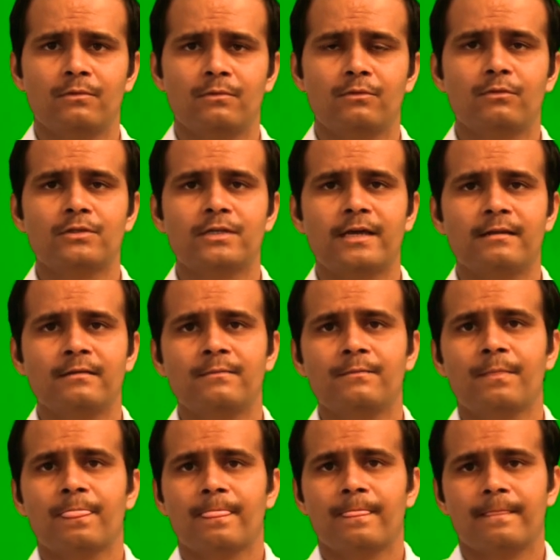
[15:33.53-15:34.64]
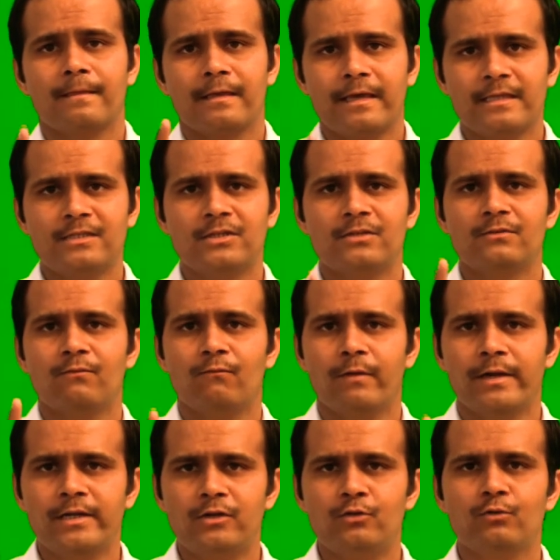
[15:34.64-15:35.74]
Those are
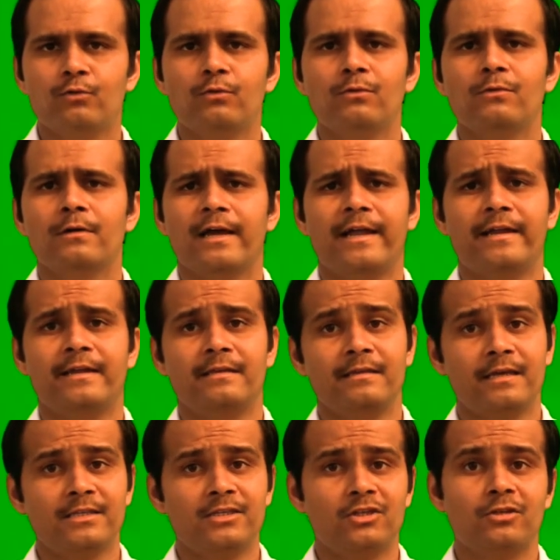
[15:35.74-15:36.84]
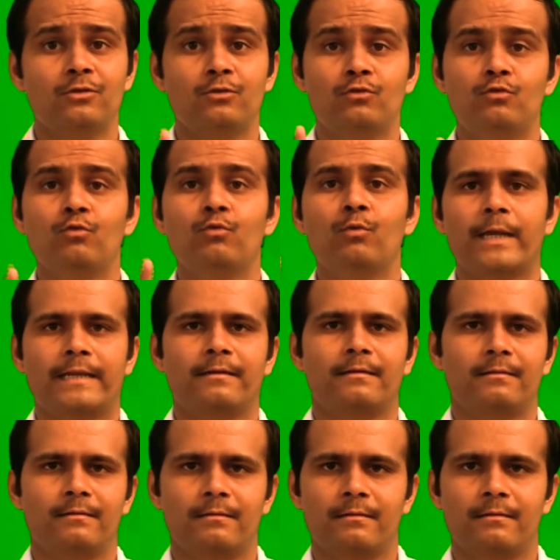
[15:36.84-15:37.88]
H12 and H21.